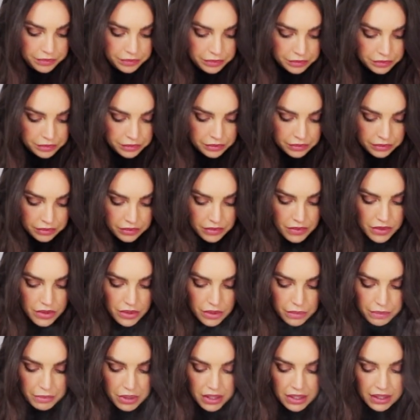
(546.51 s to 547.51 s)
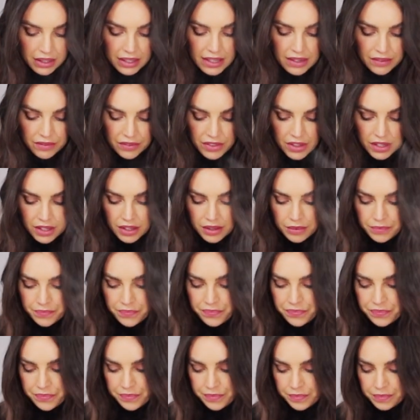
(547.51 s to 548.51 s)
I'm gonna leave the
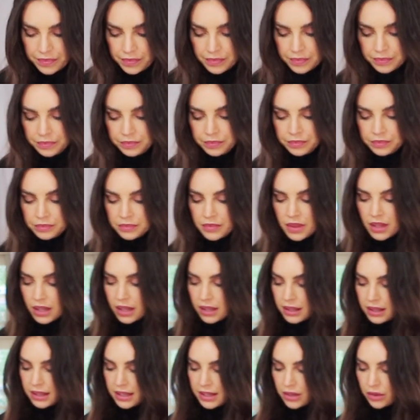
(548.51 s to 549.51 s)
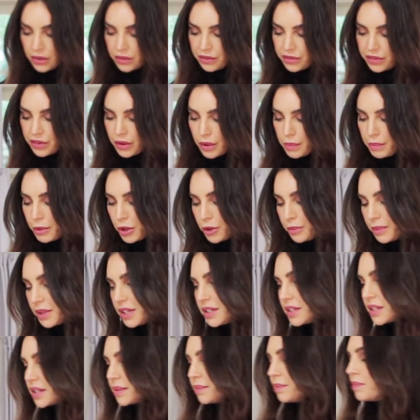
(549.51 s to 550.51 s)
lid on for a
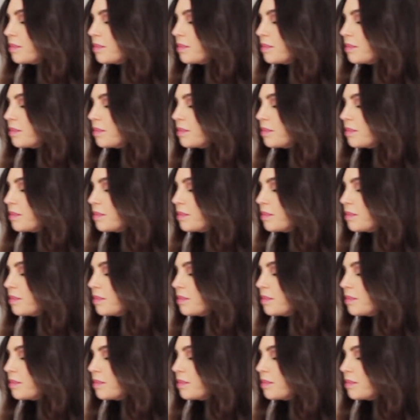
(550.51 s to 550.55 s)
moment.